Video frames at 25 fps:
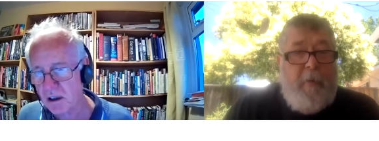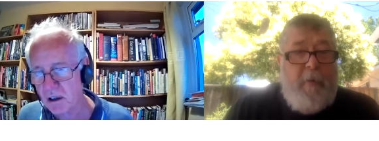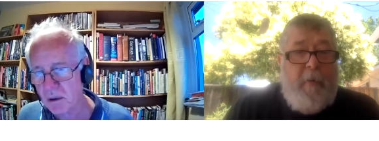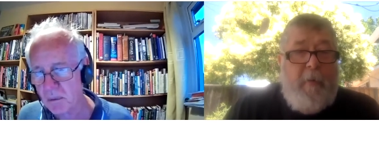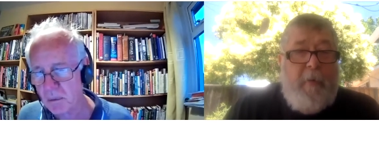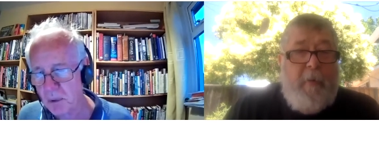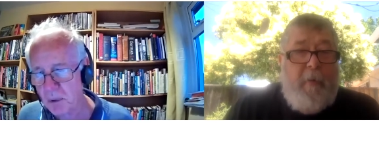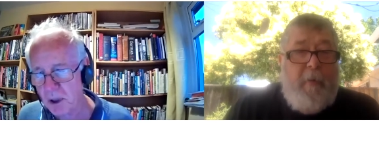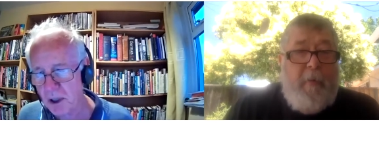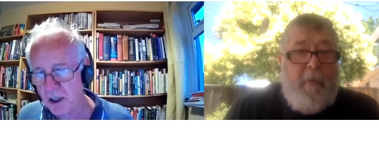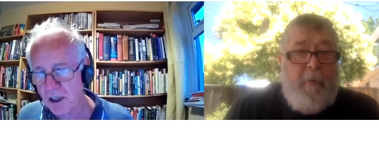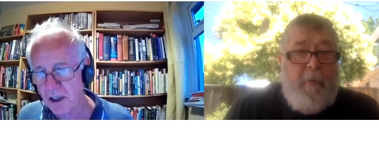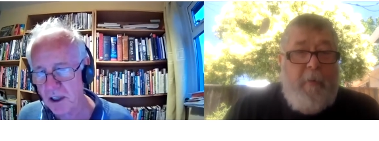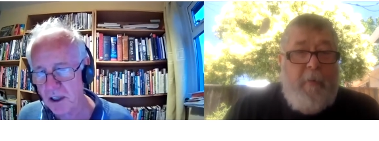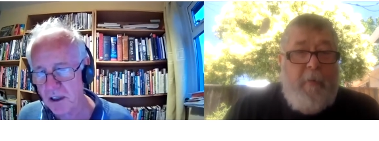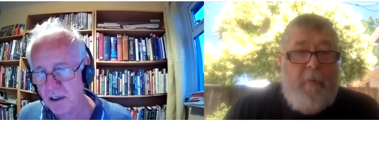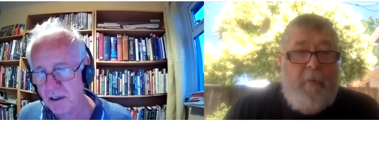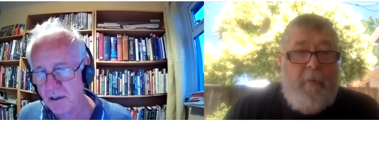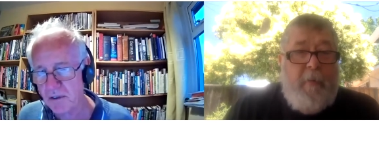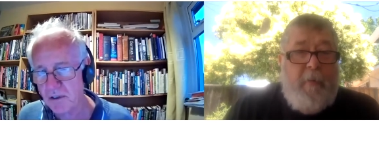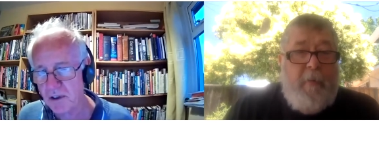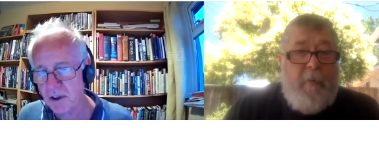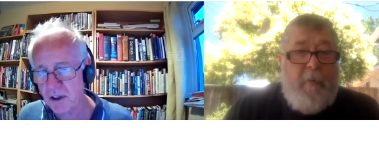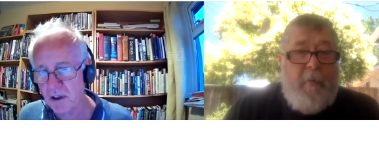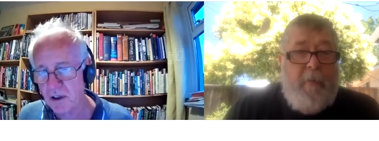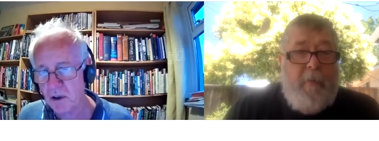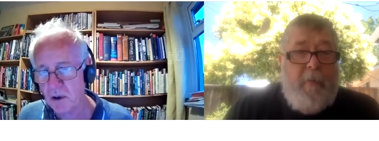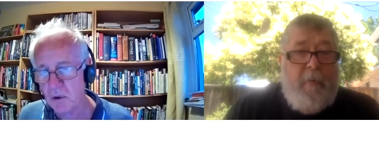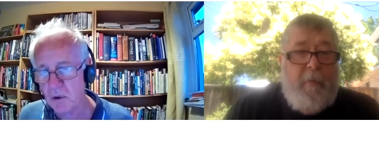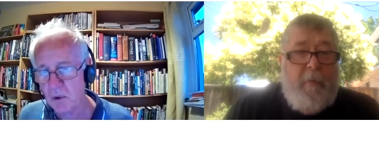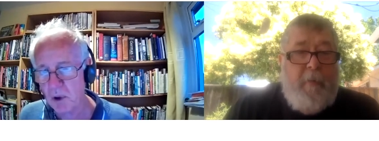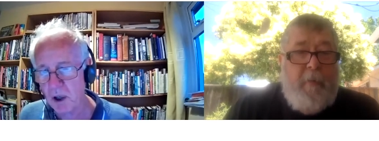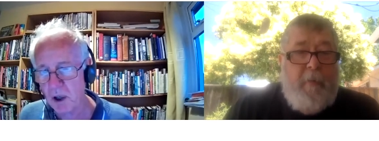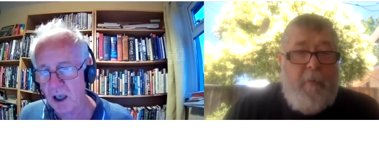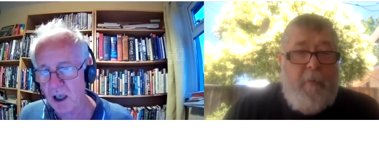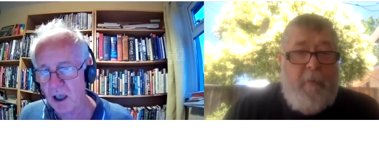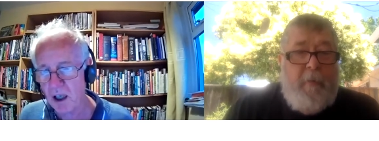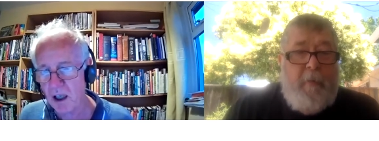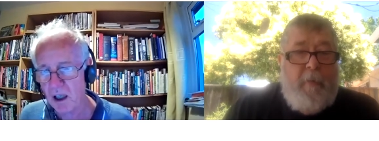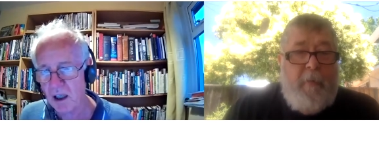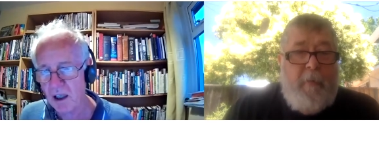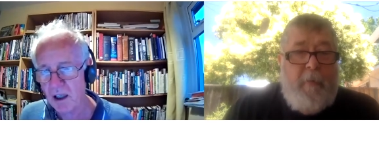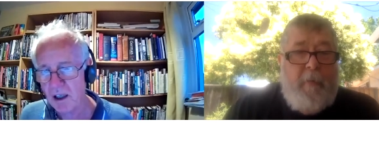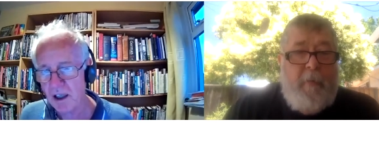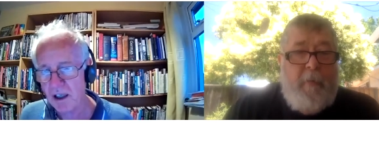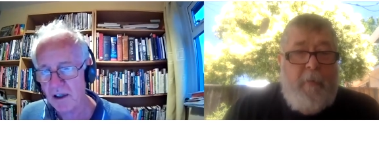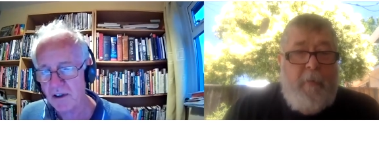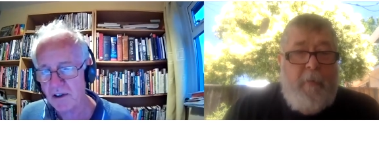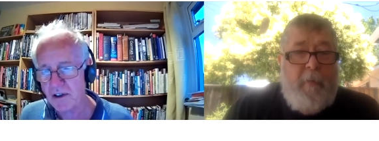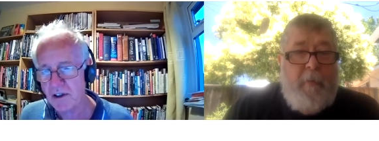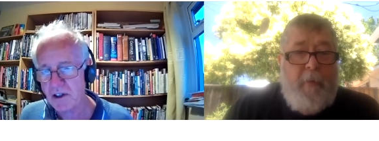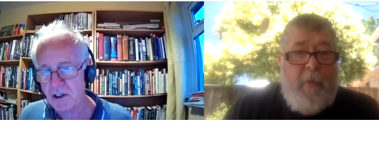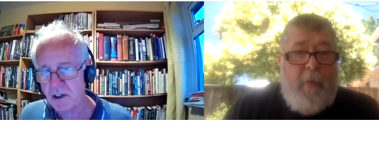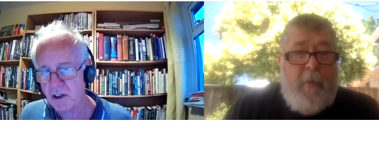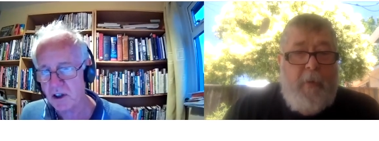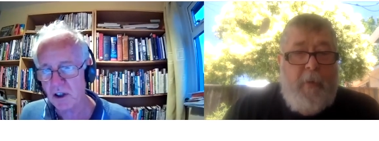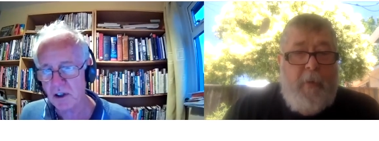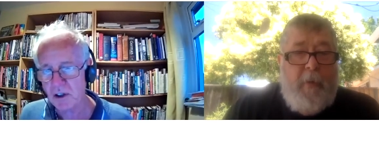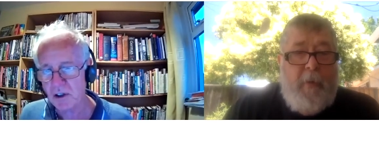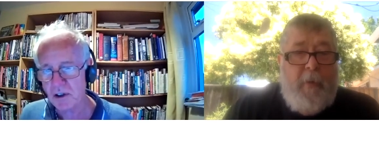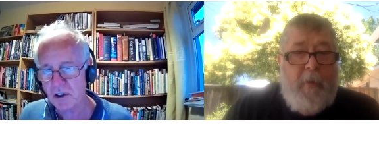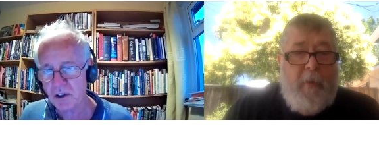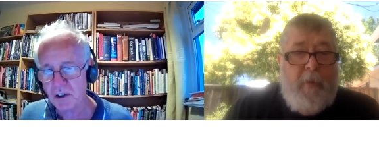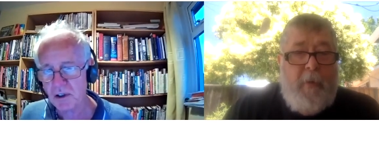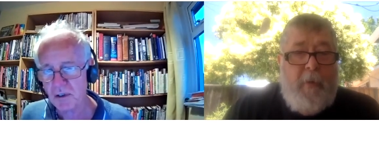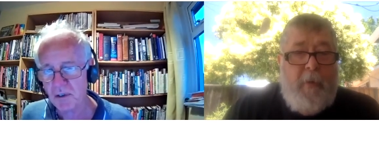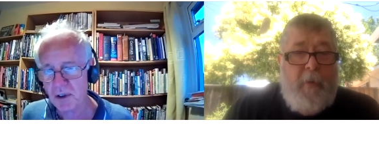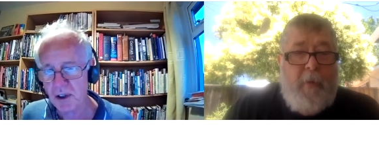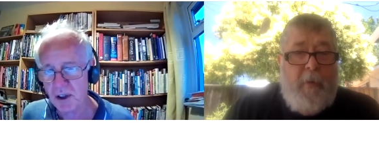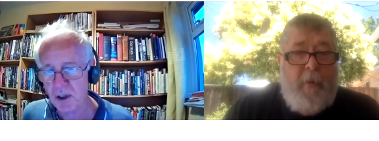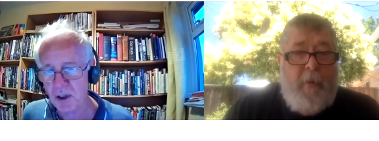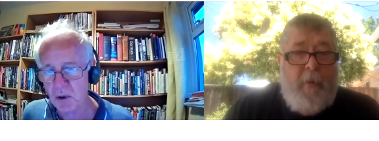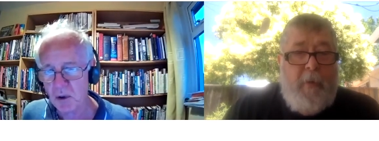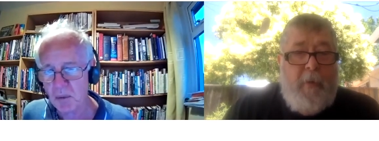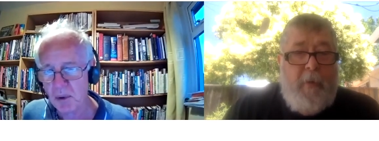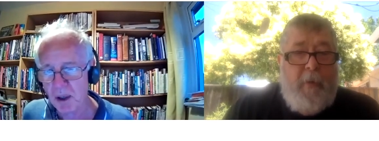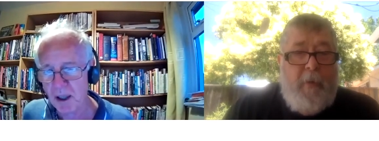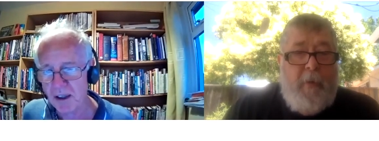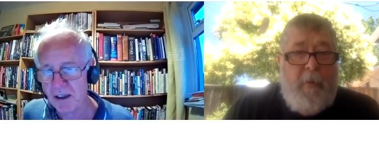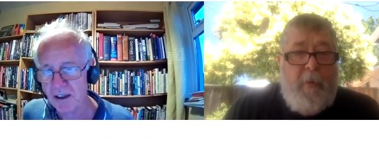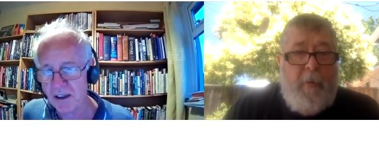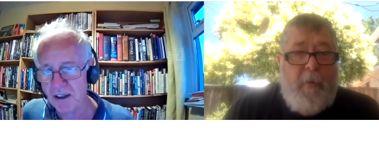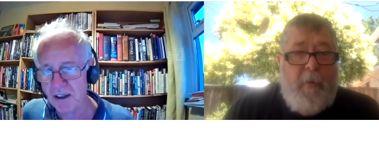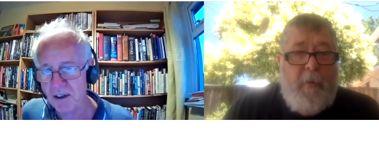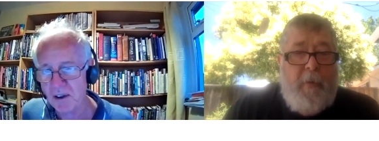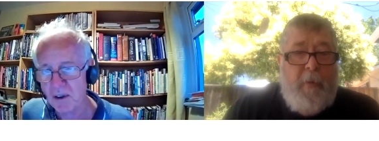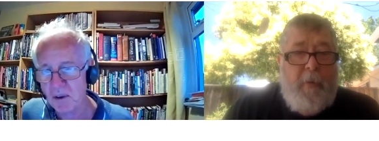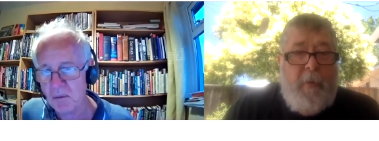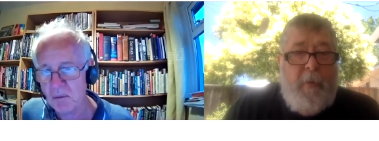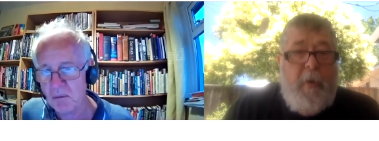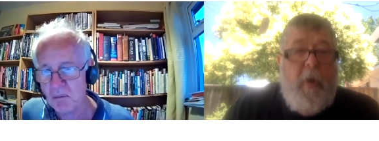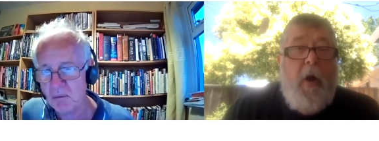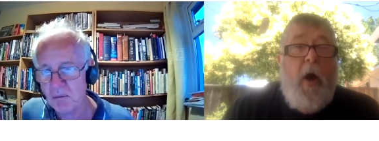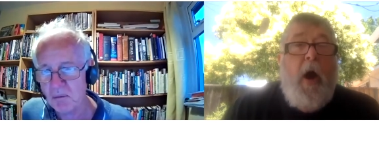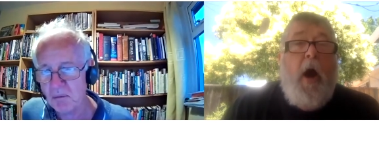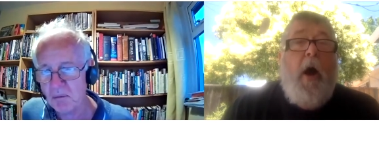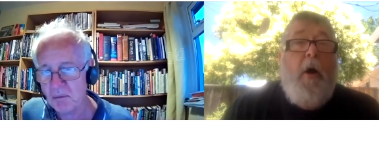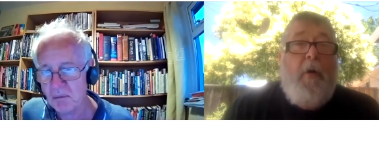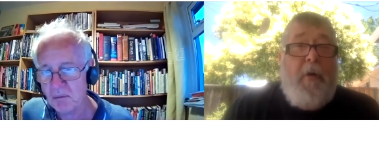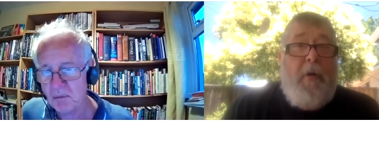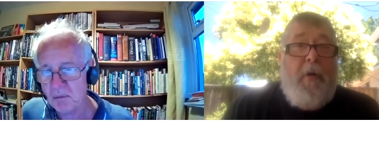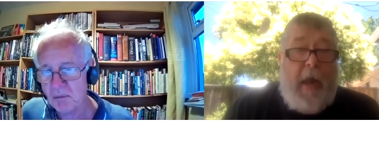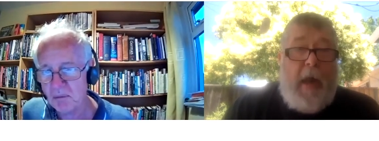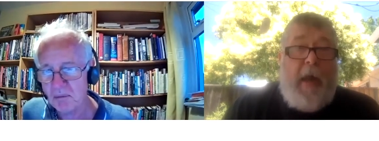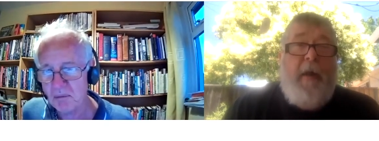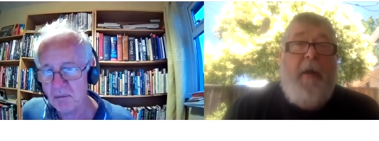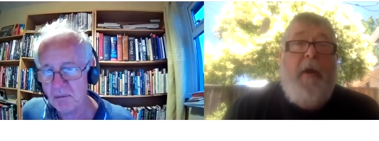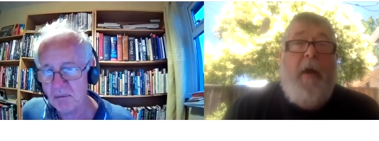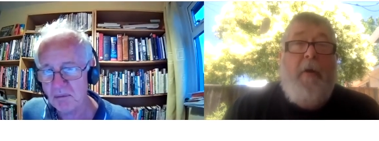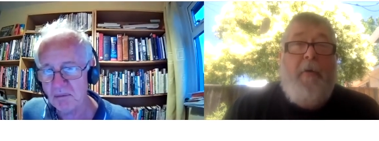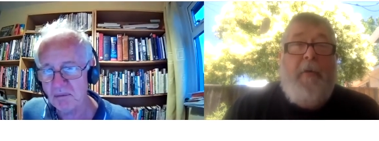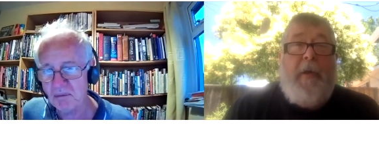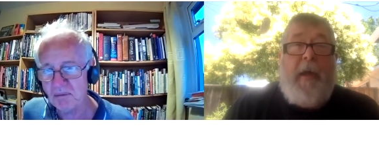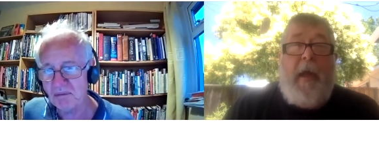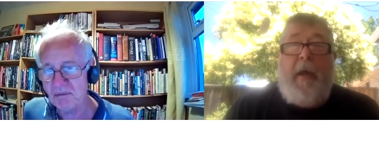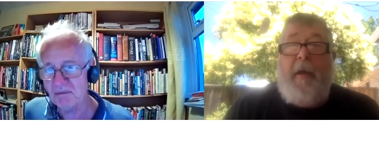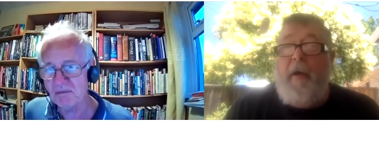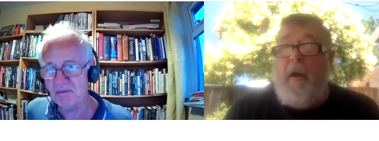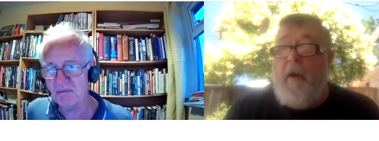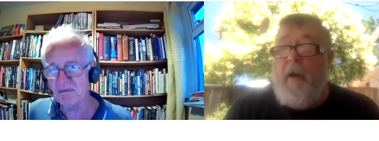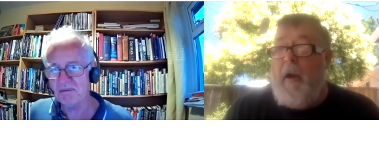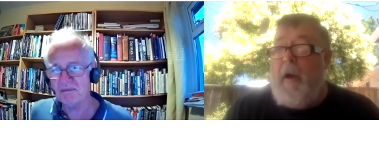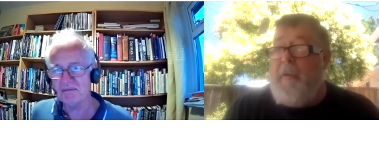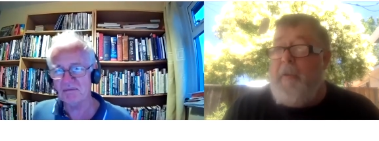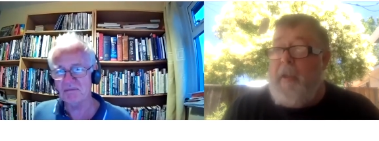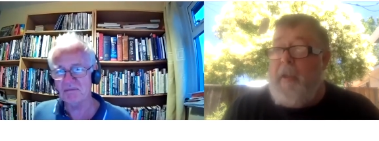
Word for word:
Speaker 1: British if they do well, and they're Scottish if they do badly.
Speaker 2: Okay, okay, all right,